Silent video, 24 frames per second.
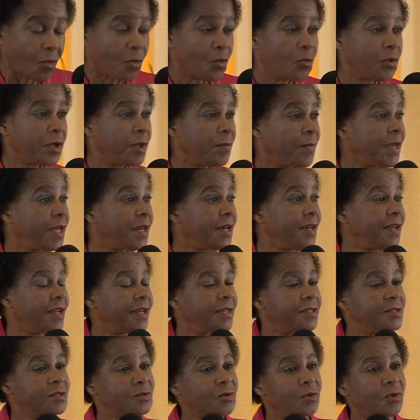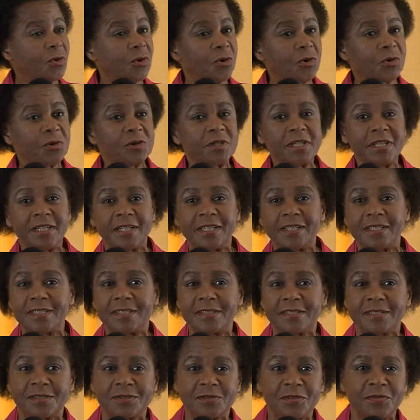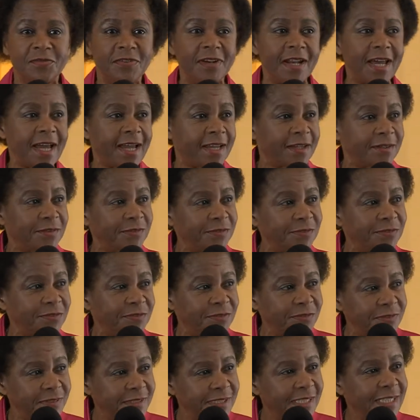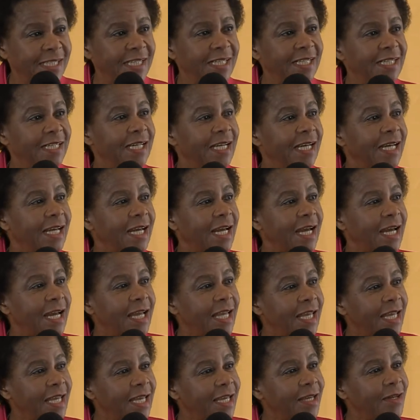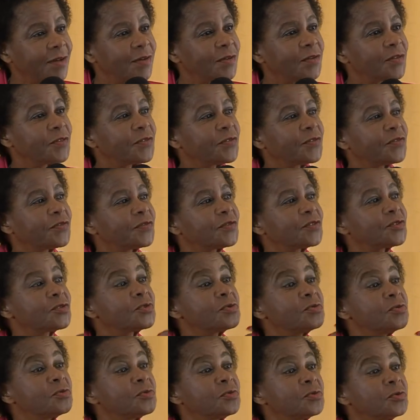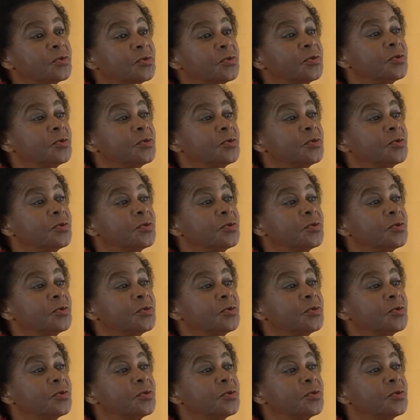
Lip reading: Women as co-creators of life have to